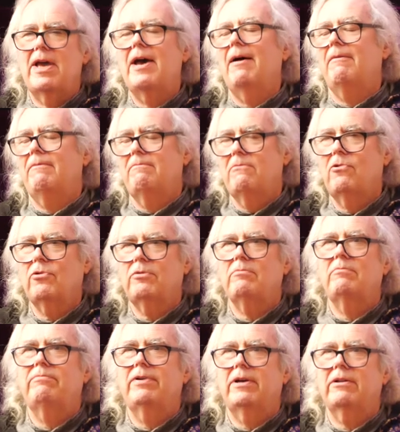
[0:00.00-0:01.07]
Yeah, more
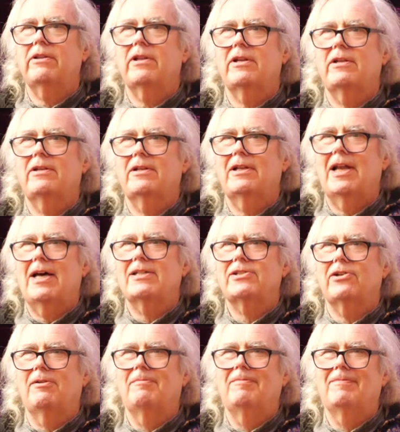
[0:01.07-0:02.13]
bigger than last
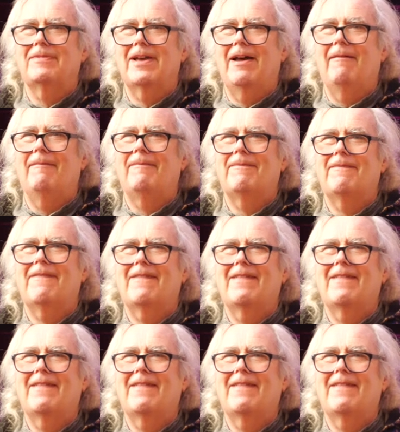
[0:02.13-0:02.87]
time. Yeah.